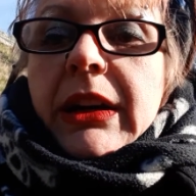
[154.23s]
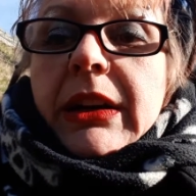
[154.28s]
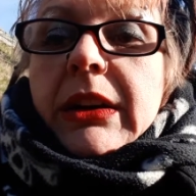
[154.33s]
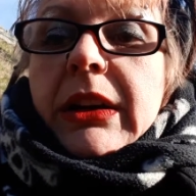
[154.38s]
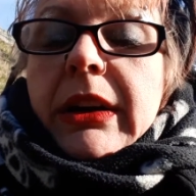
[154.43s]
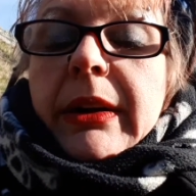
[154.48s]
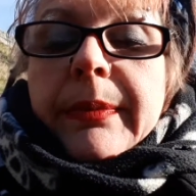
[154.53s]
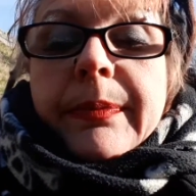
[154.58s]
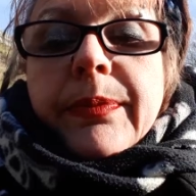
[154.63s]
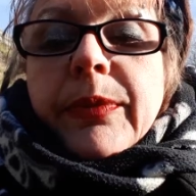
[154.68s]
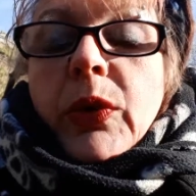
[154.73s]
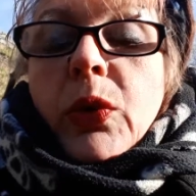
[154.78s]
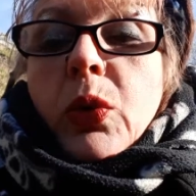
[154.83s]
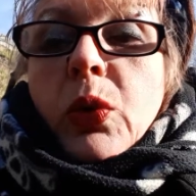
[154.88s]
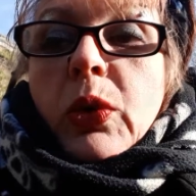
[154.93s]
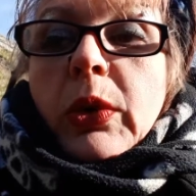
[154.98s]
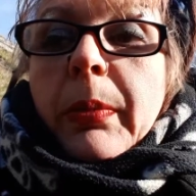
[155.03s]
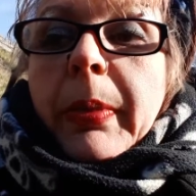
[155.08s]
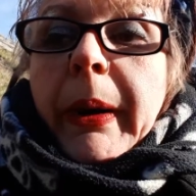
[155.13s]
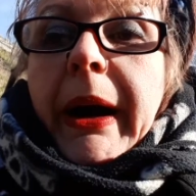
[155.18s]

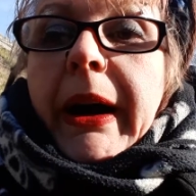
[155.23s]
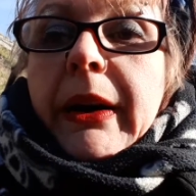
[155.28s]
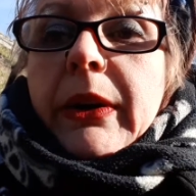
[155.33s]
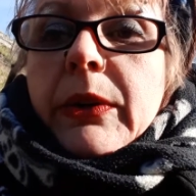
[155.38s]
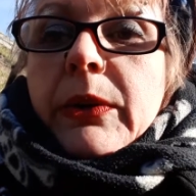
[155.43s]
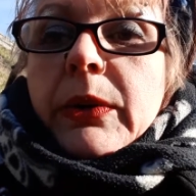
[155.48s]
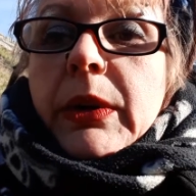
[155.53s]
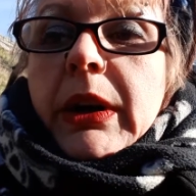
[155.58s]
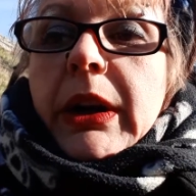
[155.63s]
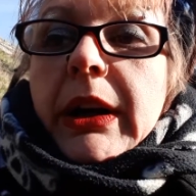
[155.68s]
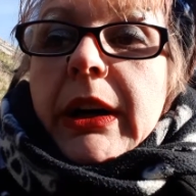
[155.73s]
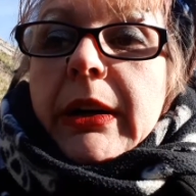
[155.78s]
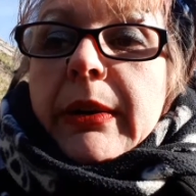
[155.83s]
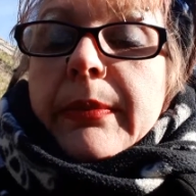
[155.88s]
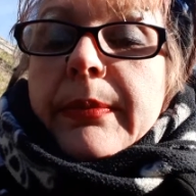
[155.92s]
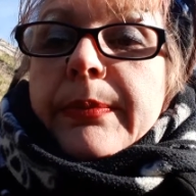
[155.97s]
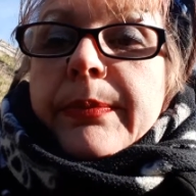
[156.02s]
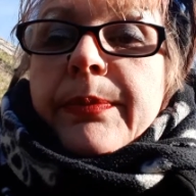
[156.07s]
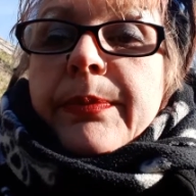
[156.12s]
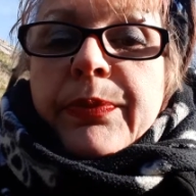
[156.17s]
all about
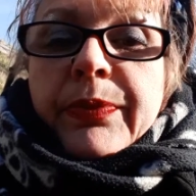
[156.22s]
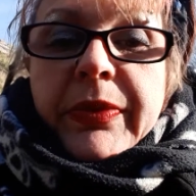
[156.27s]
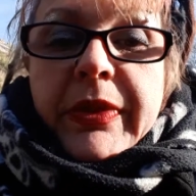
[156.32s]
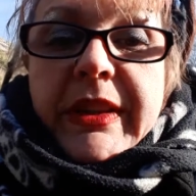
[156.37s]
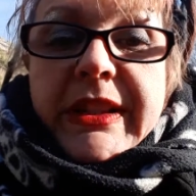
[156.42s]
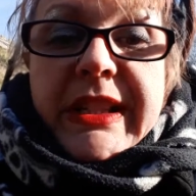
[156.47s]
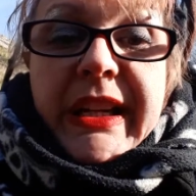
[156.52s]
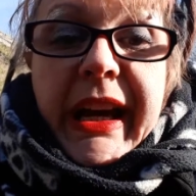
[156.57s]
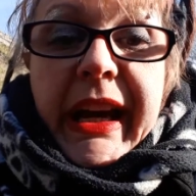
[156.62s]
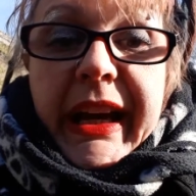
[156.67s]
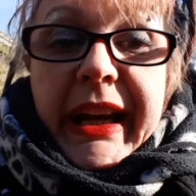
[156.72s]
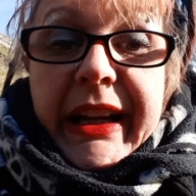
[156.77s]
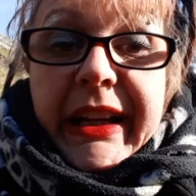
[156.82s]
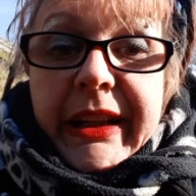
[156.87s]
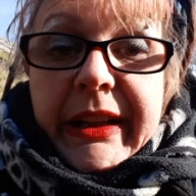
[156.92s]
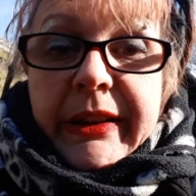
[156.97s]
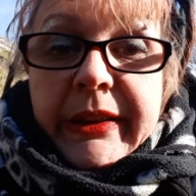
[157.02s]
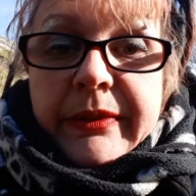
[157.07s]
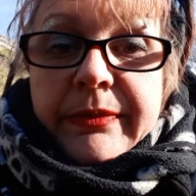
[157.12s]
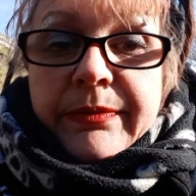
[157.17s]
the
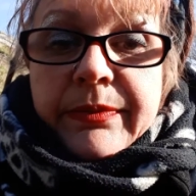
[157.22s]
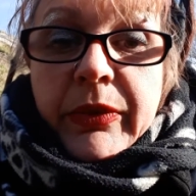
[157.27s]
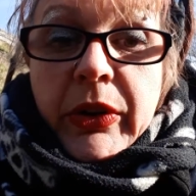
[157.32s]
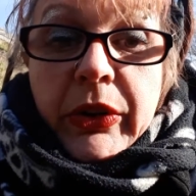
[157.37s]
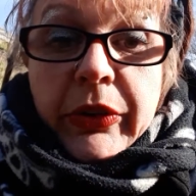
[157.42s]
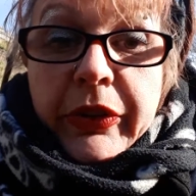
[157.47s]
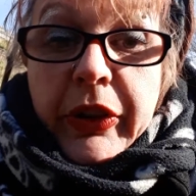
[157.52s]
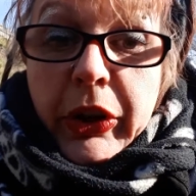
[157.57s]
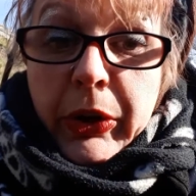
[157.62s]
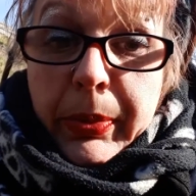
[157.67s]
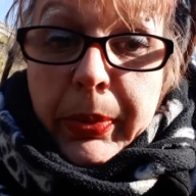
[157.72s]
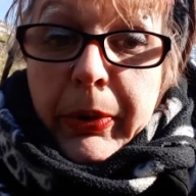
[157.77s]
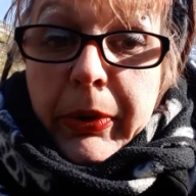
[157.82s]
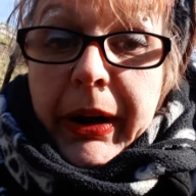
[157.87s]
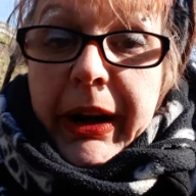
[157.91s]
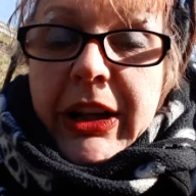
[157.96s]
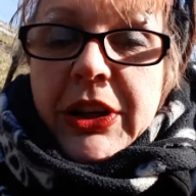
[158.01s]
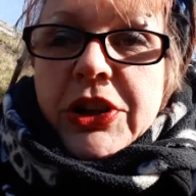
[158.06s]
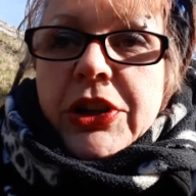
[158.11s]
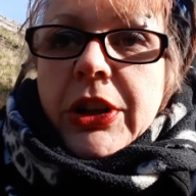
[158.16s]
day of the
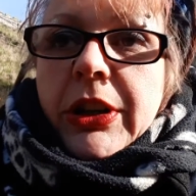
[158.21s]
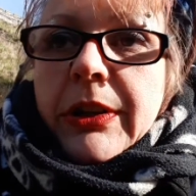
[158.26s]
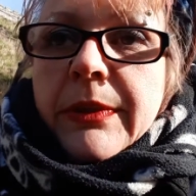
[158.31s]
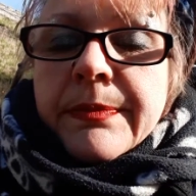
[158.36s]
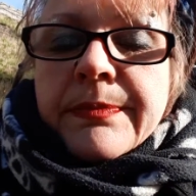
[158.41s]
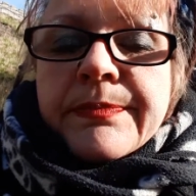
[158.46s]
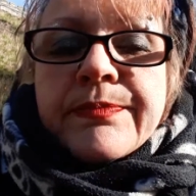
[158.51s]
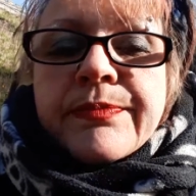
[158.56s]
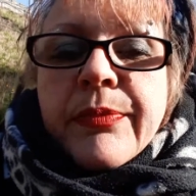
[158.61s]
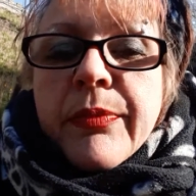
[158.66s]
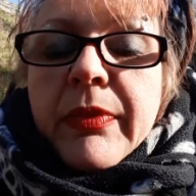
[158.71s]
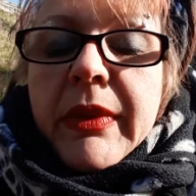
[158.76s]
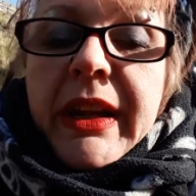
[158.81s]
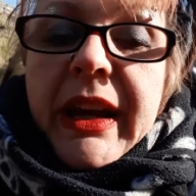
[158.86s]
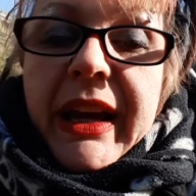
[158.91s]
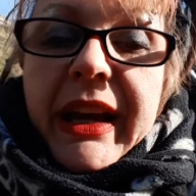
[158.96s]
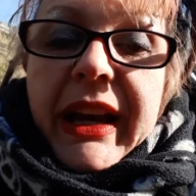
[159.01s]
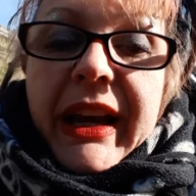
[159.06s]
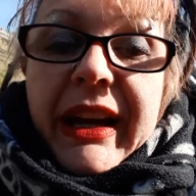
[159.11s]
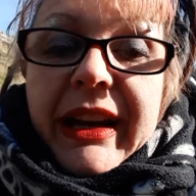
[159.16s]
operation,
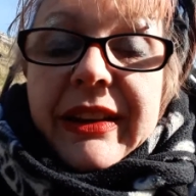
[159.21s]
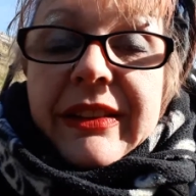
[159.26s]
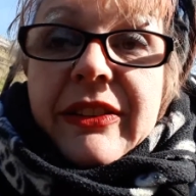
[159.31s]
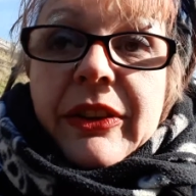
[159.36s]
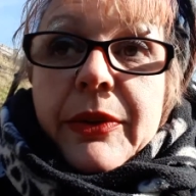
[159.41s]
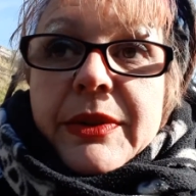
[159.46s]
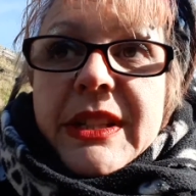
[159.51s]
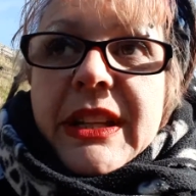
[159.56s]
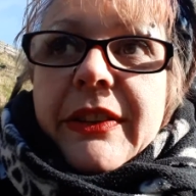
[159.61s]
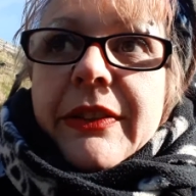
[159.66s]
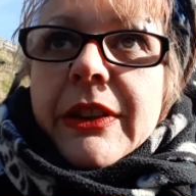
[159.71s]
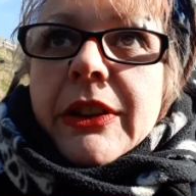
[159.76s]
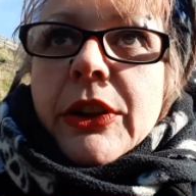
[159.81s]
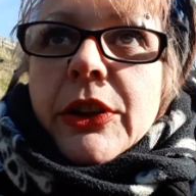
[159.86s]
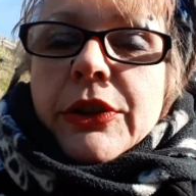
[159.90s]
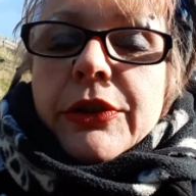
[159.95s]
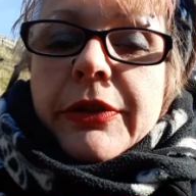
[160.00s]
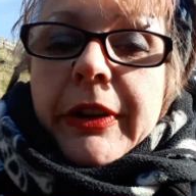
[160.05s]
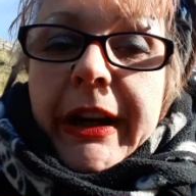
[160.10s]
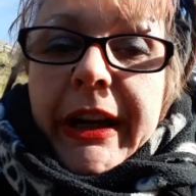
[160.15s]
and I was given a
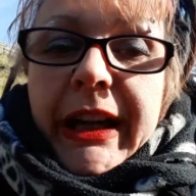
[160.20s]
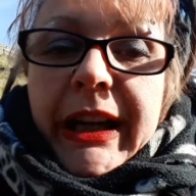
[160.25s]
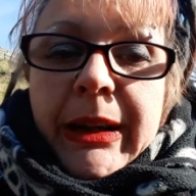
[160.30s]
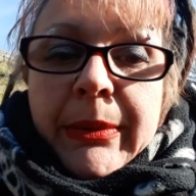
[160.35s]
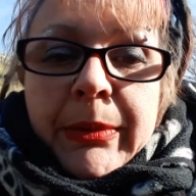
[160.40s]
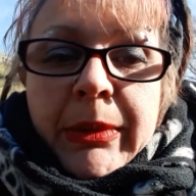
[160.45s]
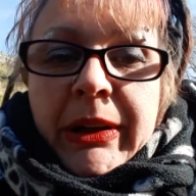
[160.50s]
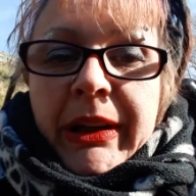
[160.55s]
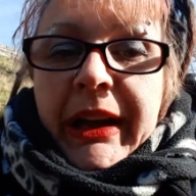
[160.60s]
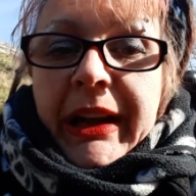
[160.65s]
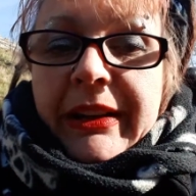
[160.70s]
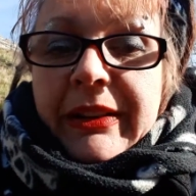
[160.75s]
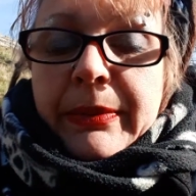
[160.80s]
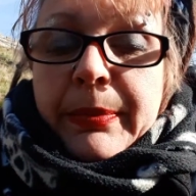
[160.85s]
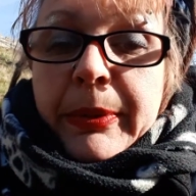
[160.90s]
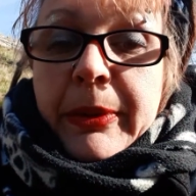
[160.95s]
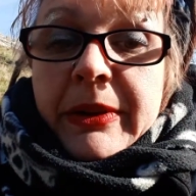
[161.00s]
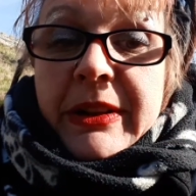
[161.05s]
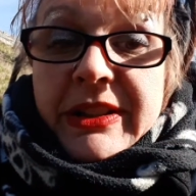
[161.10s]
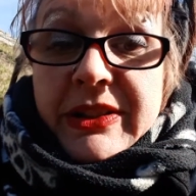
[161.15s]
cream, and I had to
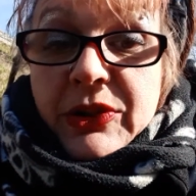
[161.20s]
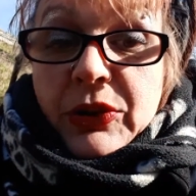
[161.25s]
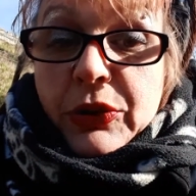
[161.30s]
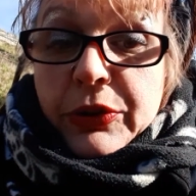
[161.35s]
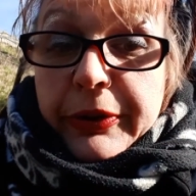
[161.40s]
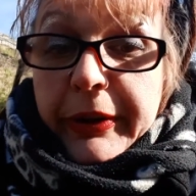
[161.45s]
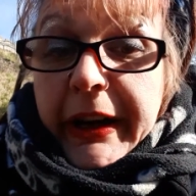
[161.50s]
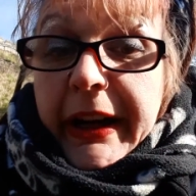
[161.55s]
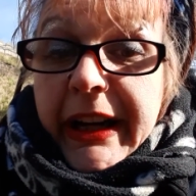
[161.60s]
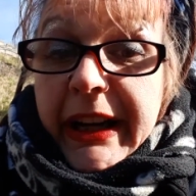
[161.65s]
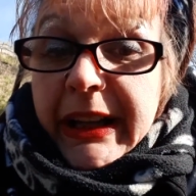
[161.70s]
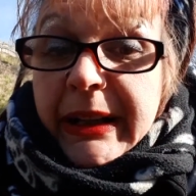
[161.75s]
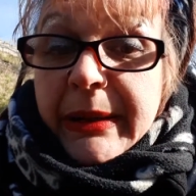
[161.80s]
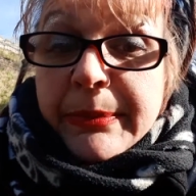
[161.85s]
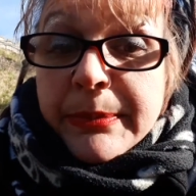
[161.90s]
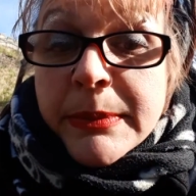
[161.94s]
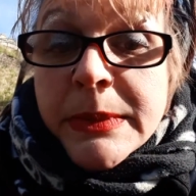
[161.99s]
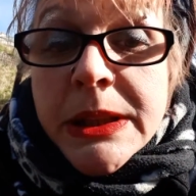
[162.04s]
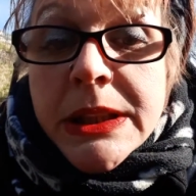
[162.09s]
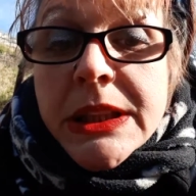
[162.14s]
put this
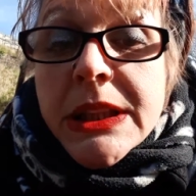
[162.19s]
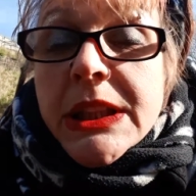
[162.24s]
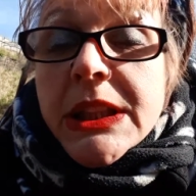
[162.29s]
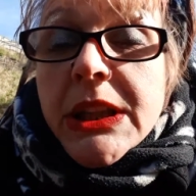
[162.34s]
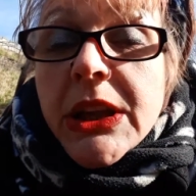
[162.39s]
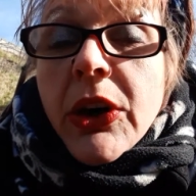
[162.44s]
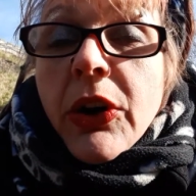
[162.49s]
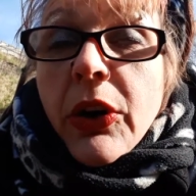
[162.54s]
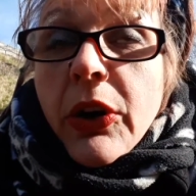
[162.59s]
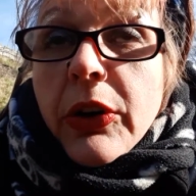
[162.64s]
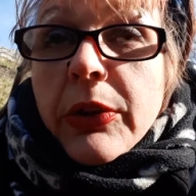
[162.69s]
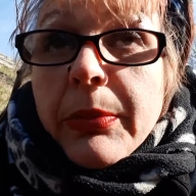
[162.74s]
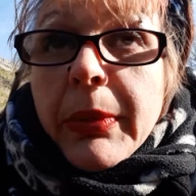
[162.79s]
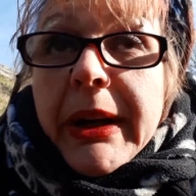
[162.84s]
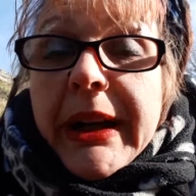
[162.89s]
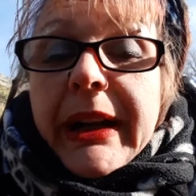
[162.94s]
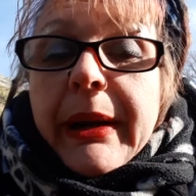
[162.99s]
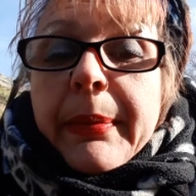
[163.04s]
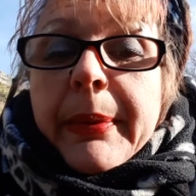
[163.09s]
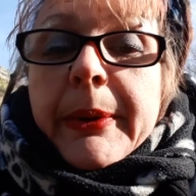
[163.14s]
cream on my
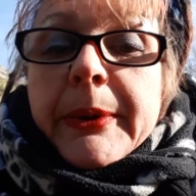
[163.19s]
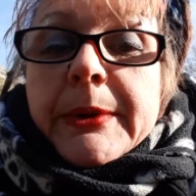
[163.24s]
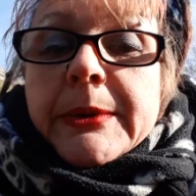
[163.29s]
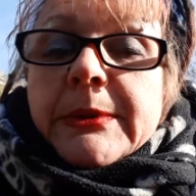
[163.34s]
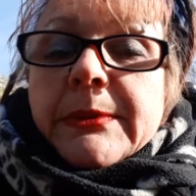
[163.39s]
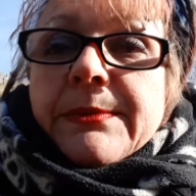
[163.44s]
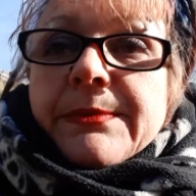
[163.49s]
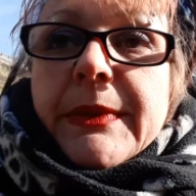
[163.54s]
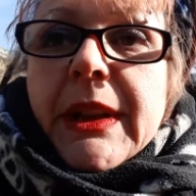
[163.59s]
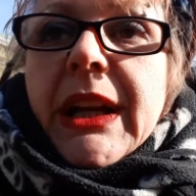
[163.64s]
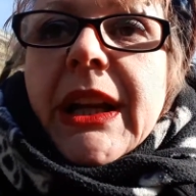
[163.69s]
nipple.